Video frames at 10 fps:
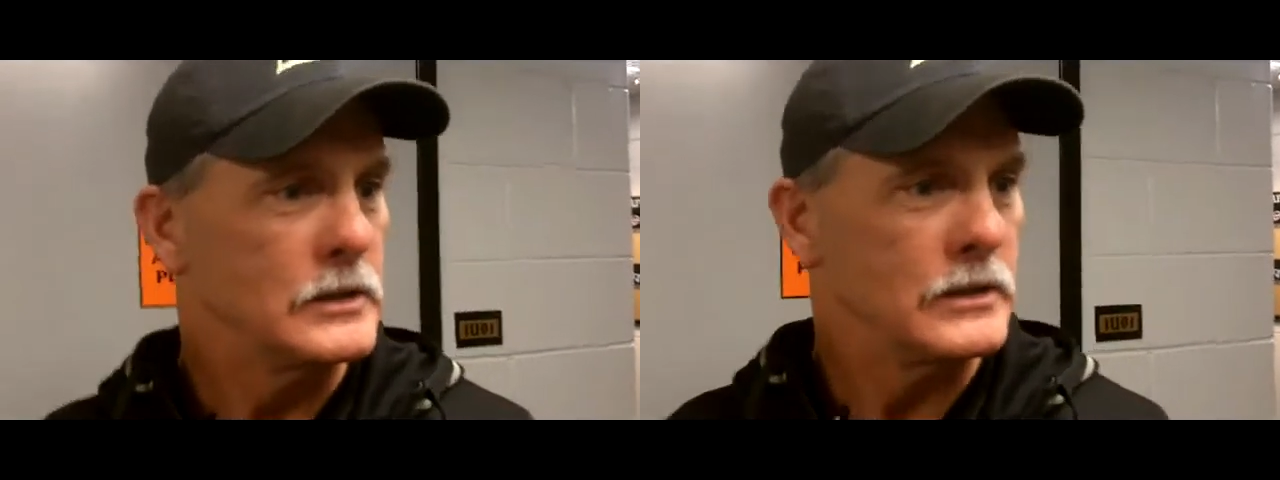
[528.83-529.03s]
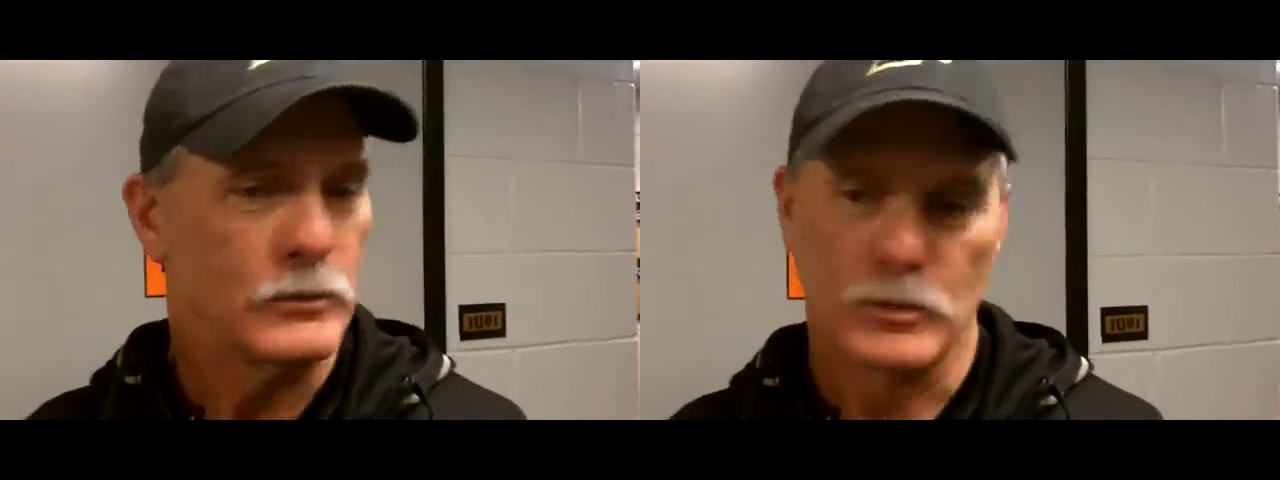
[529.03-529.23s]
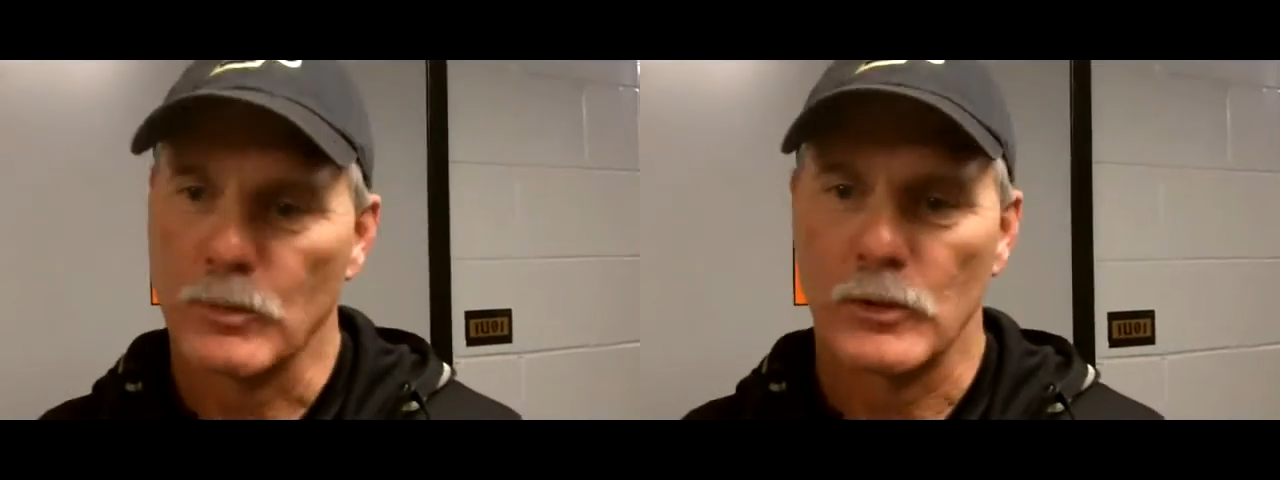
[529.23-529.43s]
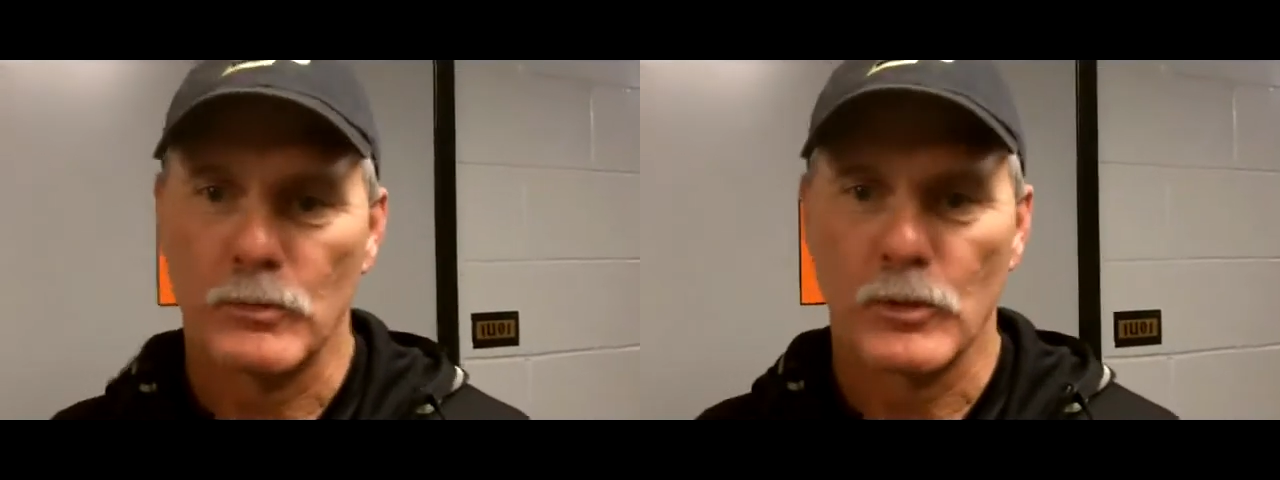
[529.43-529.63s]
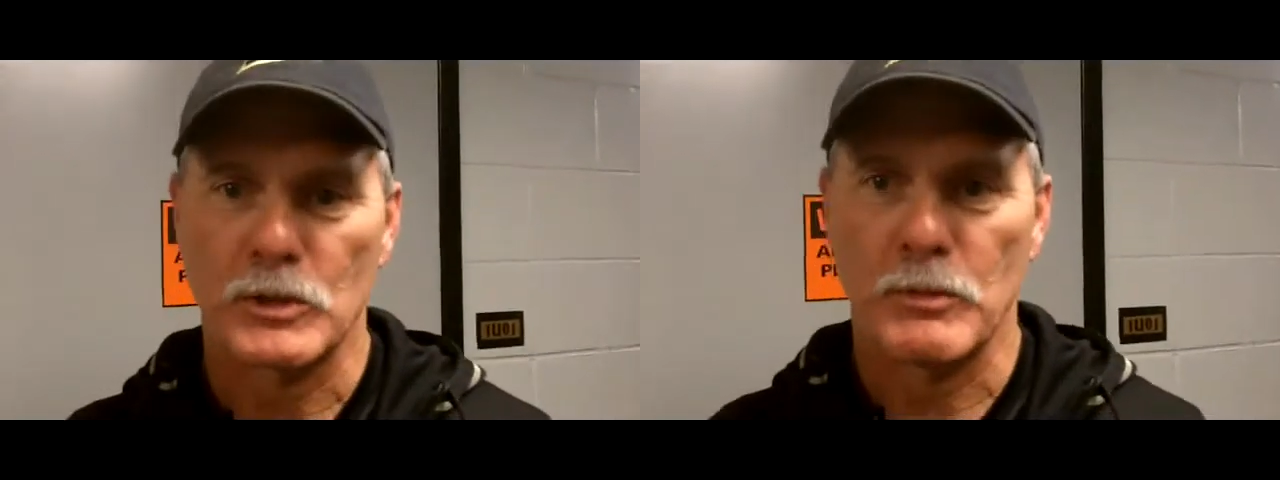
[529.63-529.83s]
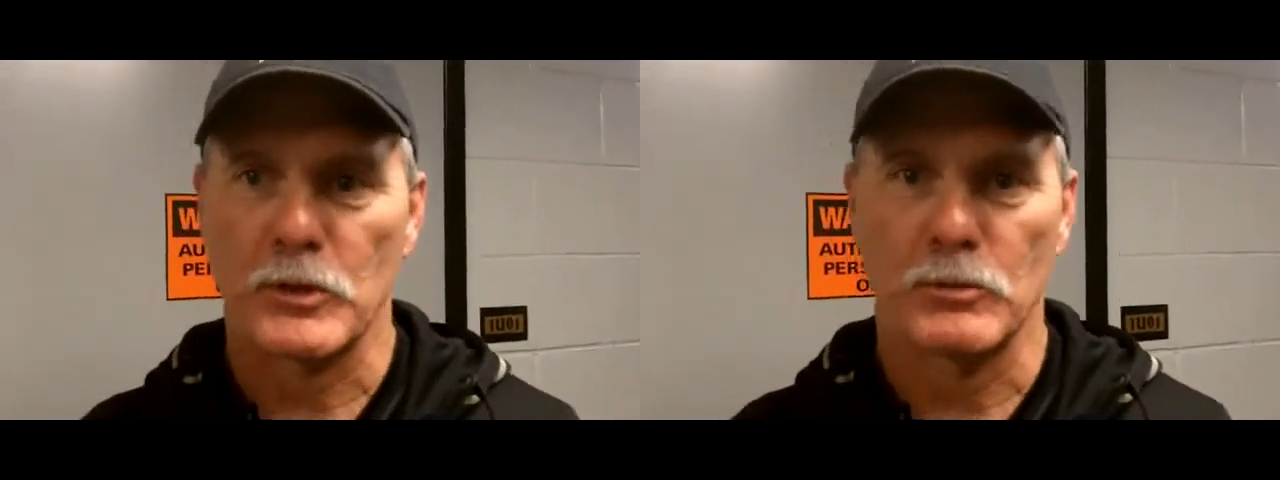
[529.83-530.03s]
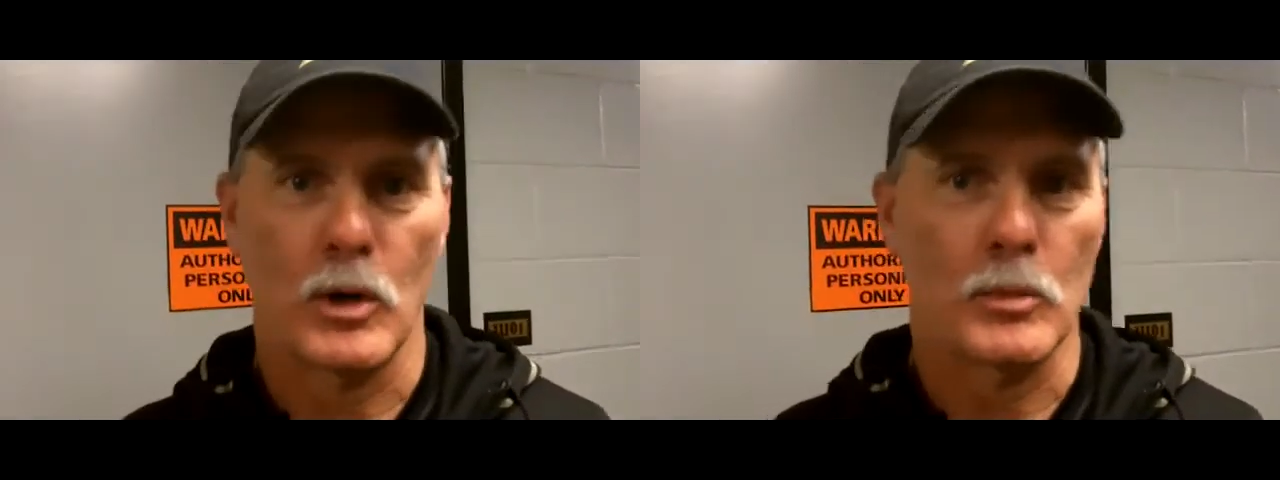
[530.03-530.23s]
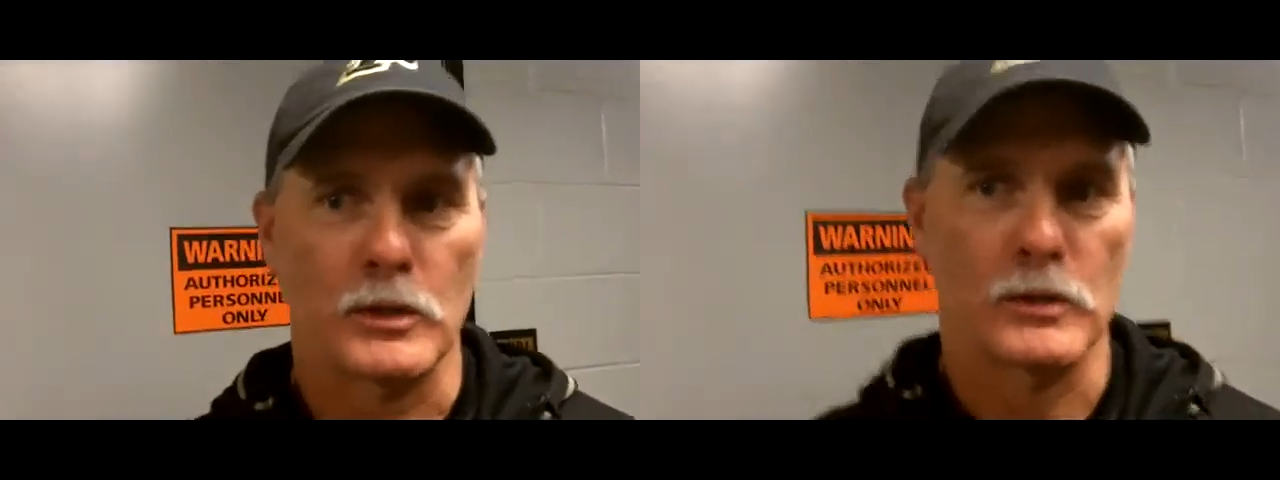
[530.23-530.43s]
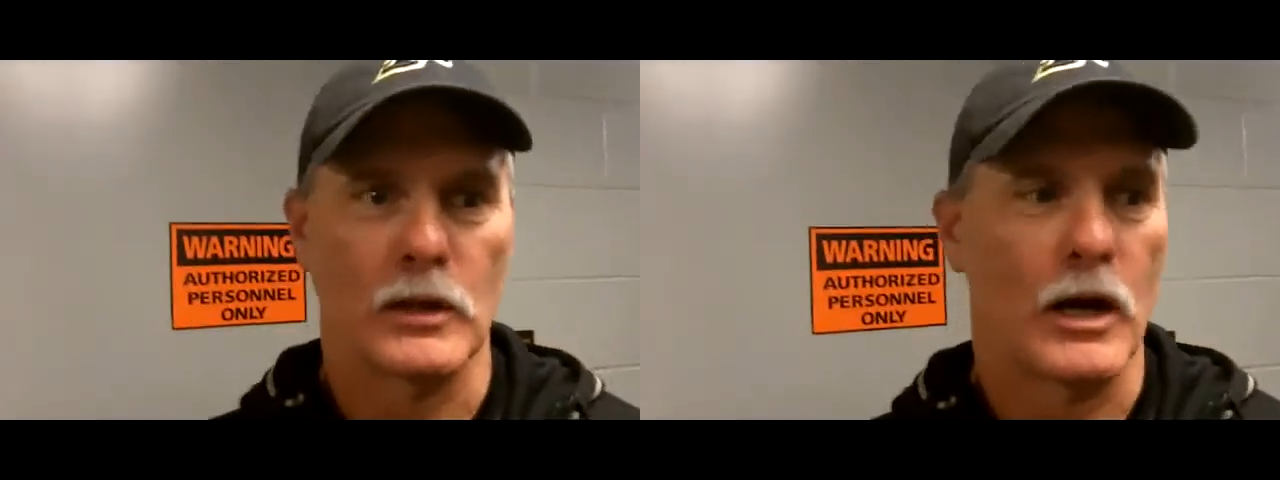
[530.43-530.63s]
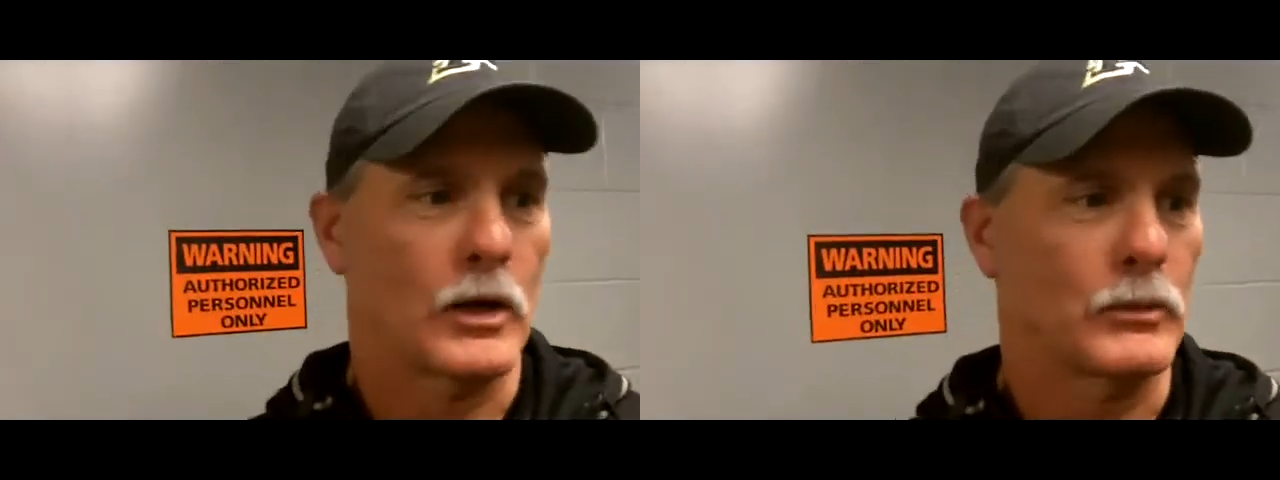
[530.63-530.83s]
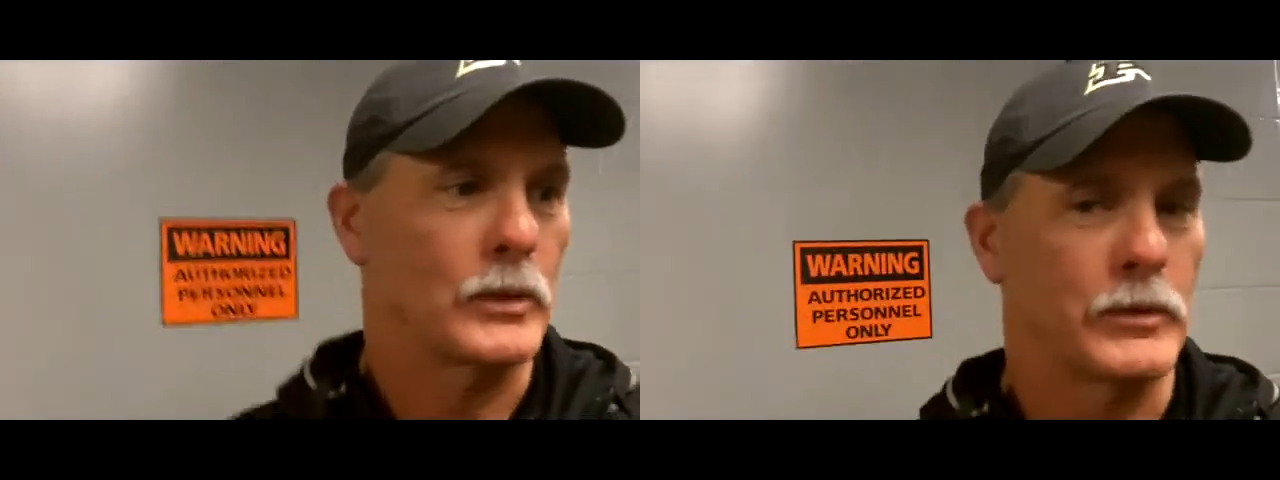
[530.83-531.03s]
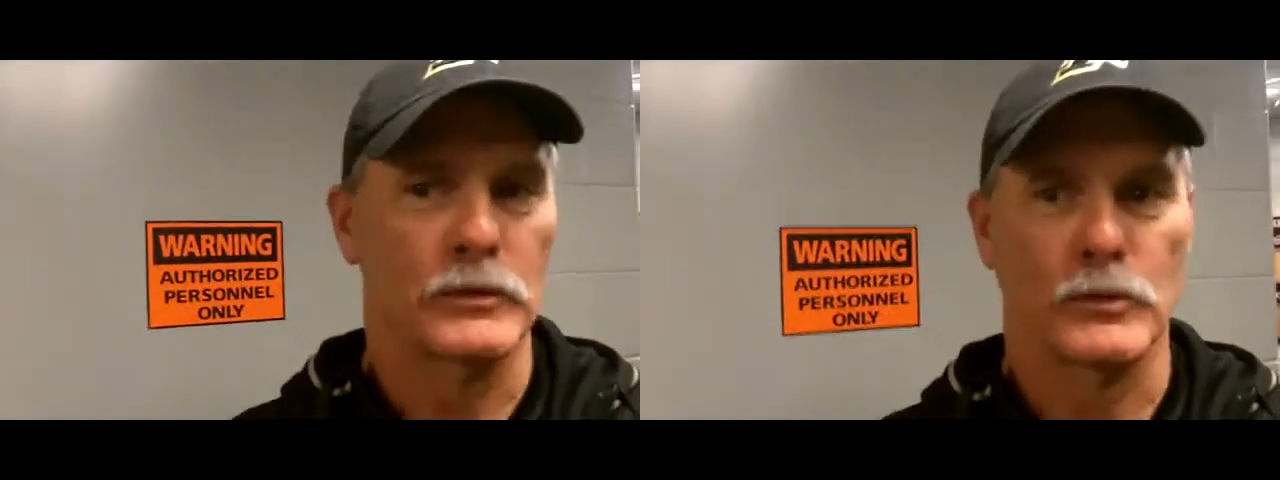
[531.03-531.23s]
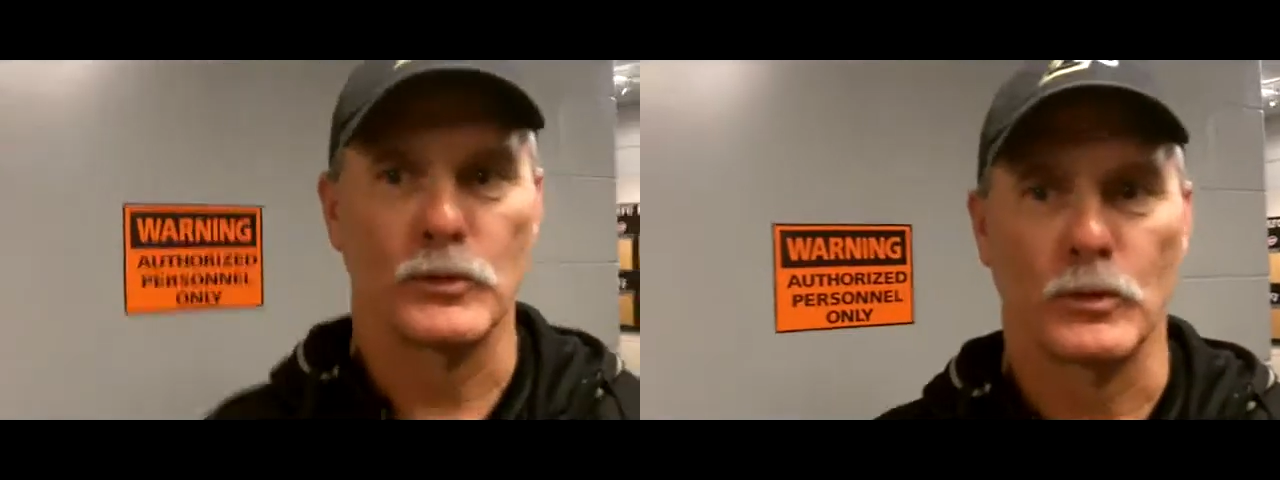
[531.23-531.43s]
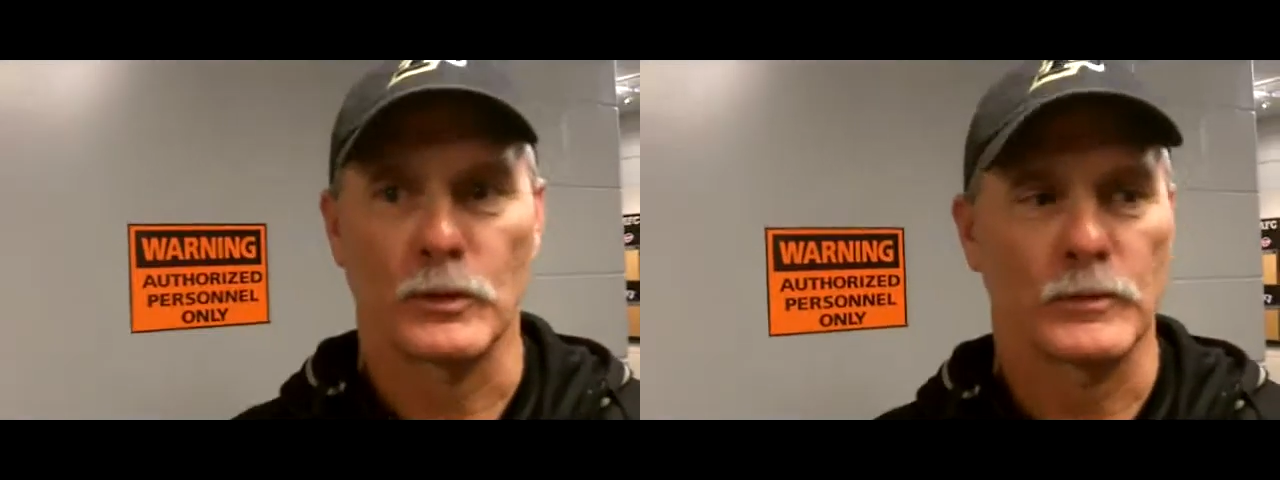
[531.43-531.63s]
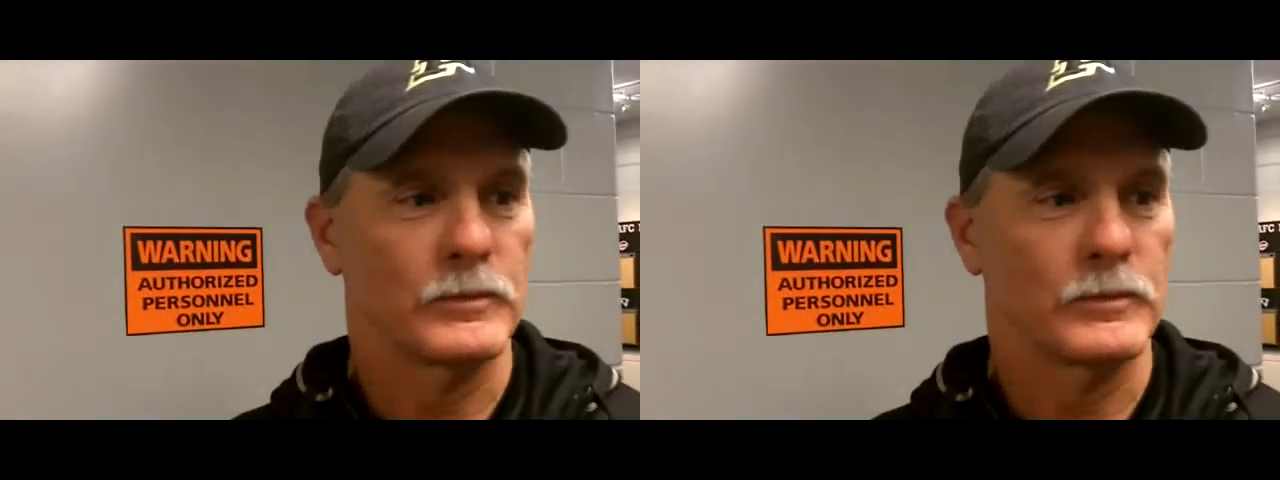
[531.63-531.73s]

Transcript: and it was a pretty special moment in the locker room, that's for sure.